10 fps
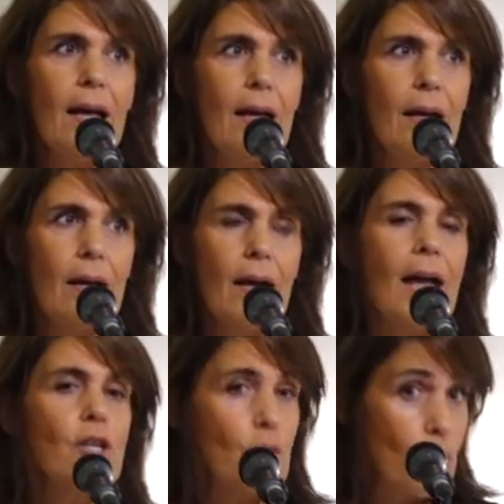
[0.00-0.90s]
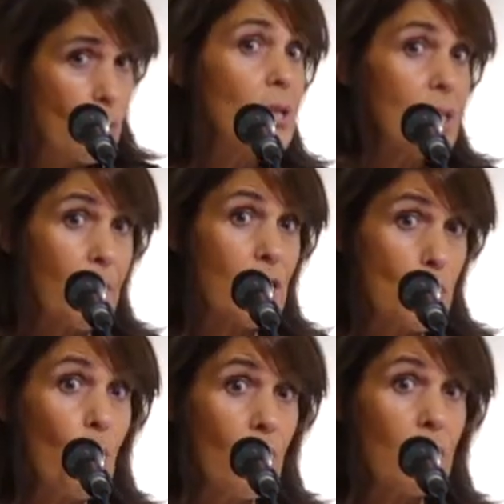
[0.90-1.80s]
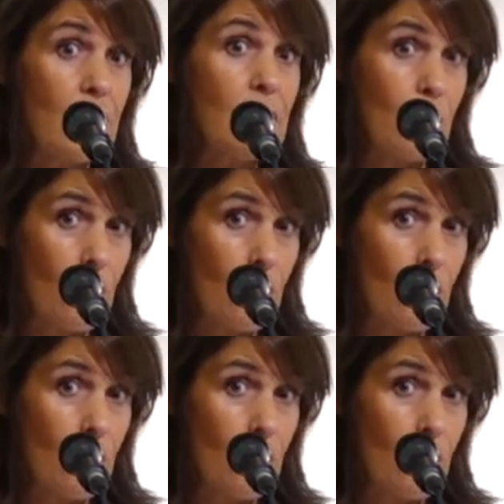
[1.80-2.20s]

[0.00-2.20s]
and you do this much more in the